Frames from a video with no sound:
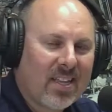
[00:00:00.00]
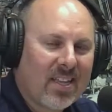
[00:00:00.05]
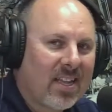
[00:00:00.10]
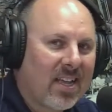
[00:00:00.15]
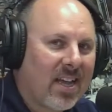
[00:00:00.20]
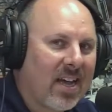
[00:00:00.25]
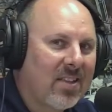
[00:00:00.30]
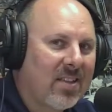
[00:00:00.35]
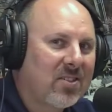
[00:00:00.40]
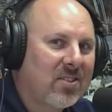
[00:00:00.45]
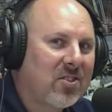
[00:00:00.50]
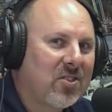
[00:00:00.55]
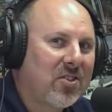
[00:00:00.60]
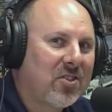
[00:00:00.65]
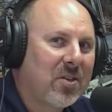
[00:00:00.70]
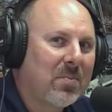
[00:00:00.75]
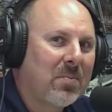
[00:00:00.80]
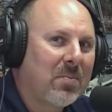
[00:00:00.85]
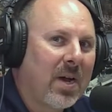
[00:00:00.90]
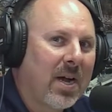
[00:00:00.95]
Hi, this is
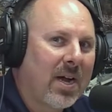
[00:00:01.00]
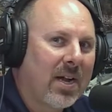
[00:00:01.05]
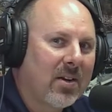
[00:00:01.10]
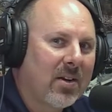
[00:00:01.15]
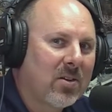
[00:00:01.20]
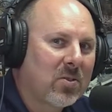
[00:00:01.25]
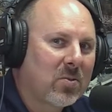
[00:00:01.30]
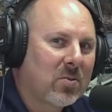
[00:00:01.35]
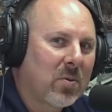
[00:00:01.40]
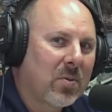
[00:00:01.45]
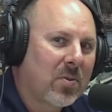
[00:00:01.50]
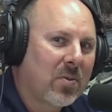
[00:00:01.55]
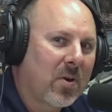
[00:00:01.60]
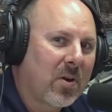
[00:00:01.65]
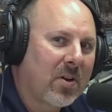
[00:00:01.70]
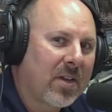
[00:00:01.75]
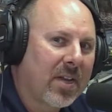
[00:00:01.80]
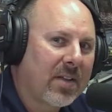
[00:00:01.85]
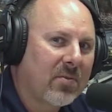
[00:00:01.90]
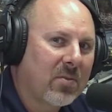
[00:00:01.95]
Jim Myers with Art
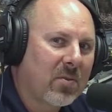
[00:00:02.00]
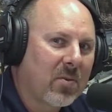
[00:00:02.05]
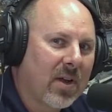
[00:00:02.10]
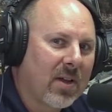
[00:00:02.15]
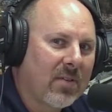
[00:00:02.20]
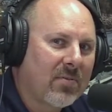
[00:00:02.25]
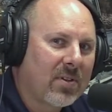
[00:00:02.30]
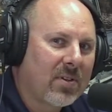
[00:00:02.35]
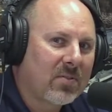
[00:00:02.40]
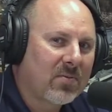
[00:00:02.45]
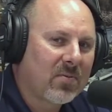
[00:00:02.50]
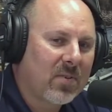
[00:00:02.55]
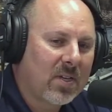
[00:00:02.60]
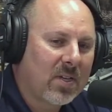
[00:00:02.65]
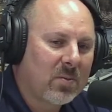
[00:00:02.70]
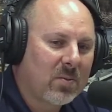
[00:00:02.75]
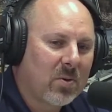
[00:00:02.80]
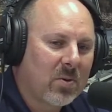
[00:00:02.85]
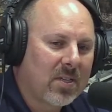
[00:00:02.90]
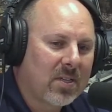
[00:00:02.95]
Negative Graphics, Vice
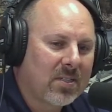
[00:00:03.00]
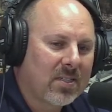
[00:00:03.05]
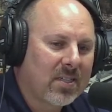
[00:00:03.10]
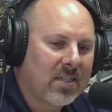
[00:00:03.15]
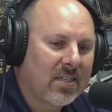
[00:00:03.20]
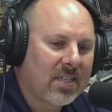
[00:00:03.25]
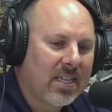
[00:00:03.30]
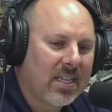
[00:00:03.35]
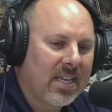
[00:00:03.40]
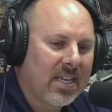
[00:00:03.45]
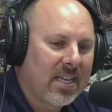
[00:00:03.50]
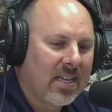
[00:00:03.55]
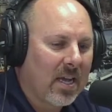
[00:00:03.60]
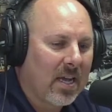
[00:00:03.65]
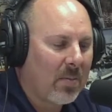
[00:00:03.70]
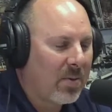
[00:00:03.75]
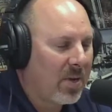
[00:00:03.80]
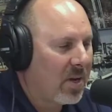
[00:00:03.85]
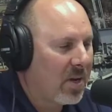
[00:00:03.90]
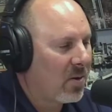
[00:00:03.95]
President. I'm
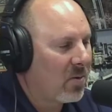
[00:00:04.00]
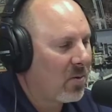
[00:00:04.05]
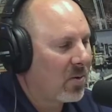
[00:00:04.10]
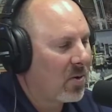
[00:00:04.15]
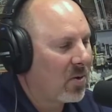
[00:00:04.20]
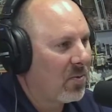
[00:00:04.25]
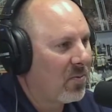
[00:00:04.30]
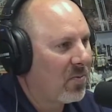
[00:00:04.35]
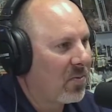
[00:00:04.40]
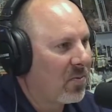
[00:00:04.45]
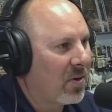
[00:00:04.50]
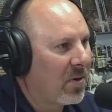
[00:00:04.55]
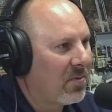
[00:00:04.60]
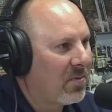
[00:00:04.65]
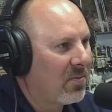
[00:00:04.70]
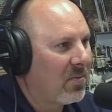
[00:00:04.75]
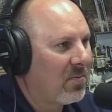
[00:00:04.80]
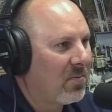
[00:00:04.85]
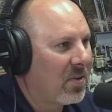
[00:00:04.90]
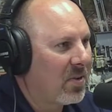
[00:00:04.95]
here with good friend
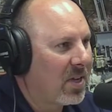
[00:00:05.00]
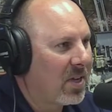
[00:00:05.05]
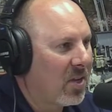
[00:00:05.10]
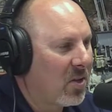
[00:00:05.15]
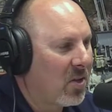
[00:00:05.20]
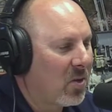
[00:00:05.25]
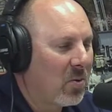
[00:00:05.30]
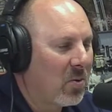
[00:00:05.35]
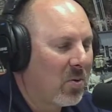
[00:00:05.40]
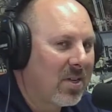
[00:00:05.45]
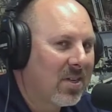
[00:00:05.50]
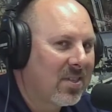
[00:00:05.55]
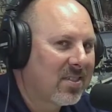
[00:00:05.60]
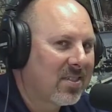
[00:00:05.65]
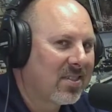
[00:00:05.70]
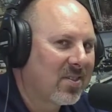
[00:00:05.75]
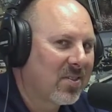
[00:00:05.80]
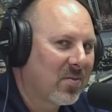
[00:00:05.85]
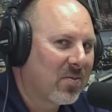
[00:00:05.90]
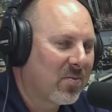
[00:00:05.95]
Vicky
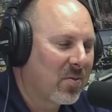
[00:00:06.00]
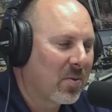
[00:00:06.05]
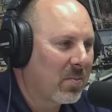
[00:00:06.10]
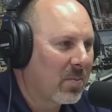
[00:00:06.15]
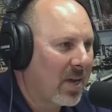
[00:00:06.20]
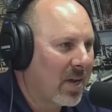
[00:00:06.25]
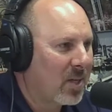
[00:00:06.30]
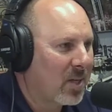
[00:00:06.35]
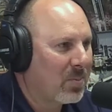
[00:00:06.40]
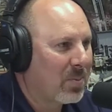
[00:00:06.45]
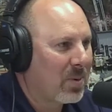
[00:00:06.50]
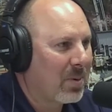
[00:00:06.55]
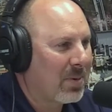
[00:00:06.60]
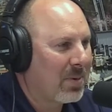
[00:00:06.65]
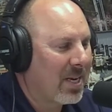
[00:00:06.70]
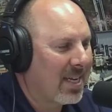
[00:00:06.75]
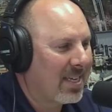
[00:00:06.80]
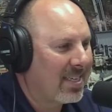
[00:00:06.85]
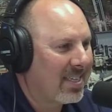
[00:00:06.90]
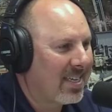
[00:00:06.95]
Eunice from Kaiser
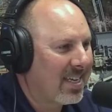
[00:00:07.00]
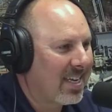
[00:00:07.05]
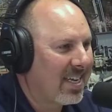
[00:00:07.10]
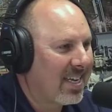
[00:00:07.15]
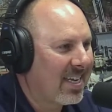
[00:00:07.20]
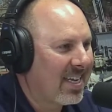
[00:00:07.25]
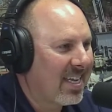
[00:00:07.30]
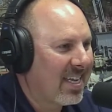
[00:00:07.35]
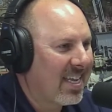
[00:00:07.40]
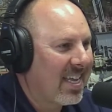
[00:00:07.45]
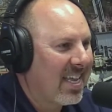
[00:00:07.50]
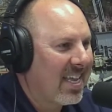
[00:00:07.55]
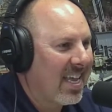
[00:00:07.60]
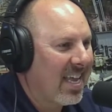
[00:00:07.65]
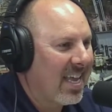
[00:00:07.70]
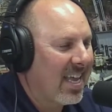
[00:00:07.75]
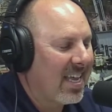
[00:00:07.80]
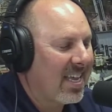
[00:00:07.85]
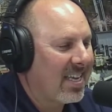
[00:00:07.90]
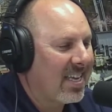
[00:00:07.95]
Permanente,
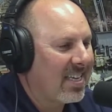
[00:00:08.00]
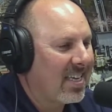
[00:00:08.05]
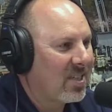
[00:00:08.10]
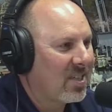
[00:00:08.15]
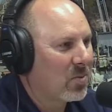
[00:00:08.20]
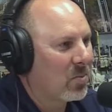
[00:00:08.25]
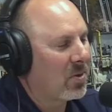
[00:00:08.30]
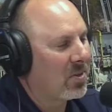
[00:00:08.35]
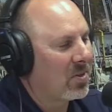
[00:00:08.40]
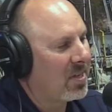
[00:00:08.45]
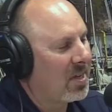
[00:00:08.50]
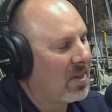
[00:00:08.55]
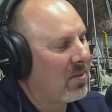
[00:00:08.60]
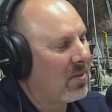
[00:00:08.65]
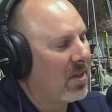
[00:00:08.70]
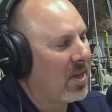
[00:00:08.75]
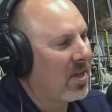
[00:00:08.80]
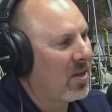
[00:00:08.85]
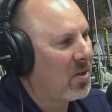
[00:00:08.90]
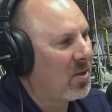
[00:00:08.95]
and I just want to say
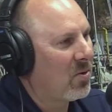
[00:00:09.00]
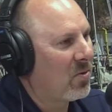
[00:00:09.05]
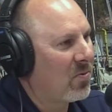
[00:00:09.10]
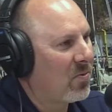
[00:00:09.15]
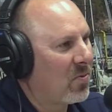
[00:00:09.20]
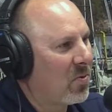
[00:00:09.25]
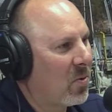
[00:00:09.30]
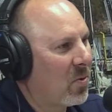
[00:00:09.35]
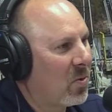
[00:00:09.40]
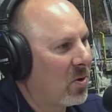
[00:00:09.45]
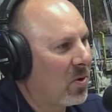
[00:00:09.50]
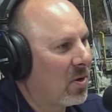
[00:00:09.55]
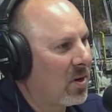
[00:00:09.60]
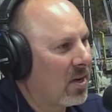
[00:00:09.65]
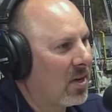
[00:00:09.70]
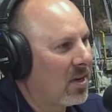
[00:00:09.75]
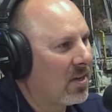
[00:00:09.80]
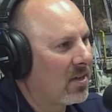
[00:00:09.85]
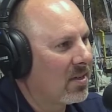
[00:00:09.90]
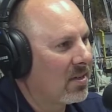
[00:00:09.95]
thank you
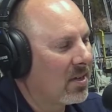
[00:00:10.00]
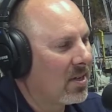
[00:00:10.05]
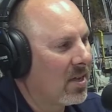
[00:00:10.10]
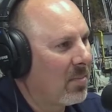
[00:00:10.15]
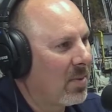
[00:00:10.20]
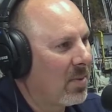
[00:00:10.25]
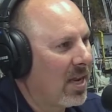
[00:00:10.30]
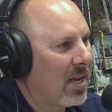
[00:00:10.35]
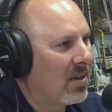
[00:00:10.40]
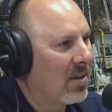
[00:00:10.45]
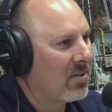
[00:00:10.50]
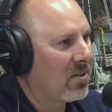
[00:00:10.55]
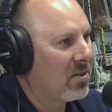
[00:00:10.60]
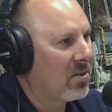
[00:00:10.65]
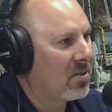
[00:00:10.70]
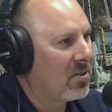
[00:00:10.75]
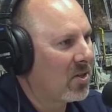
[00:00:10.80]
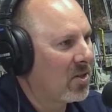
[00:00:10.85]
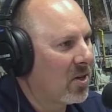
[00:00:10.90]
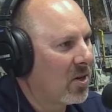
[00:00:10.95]
for coming out to the
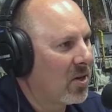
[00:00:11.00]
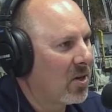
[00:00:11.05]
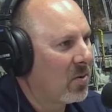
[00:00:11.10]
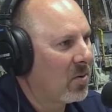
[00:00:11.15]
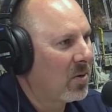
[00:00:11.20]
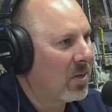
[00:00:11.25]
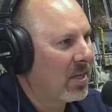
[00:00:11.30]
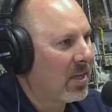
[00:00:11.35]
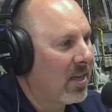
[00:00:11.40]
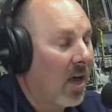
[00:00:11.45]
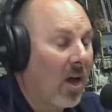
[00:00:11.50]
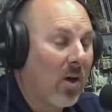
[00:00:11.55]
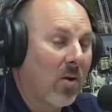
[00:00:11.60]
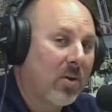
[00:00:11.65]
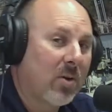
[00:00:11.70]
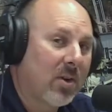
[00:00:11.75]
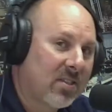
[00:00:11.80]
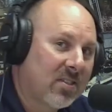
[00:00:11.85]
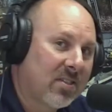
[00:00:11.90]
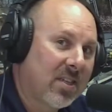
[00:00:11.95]
show. Oh, and
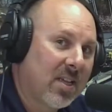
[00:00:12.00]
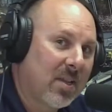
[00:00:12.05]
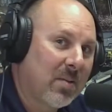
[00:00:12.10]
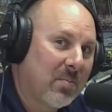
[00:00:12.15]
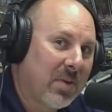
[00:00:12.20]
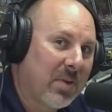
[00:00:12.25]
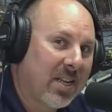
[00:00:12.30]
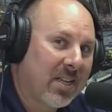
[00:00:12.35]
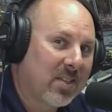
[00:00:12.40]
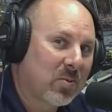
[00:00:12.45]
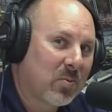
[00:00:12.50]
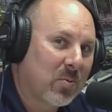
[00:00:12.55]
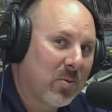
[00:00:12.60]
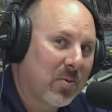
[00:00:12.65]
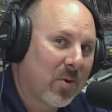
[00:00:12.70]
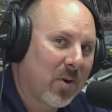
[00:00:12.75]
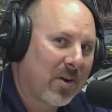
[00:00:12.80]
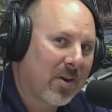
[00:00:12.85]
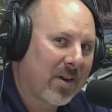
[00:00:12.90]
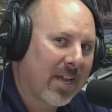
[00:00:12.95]
it's 10 minutes with
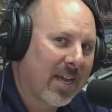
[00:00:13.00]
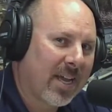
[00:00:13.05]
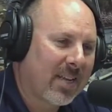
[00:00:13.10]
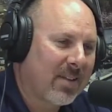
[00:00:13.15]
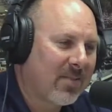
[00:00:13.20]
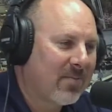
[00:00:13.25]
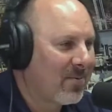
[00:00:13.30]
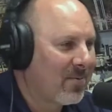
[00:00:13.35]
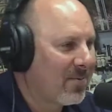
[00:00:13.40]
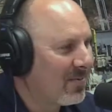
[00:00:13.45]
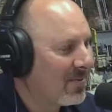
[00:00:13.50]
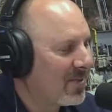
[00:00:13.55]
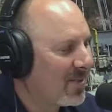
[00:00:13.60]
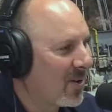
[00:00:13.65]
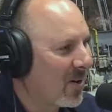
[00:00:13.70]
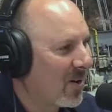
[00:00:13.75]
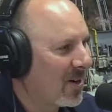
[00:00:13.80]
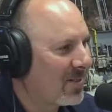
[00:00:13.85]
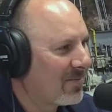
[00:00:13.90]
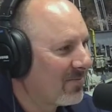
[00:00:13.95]
Art Negative.
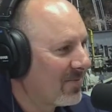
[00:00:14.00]
Sorry.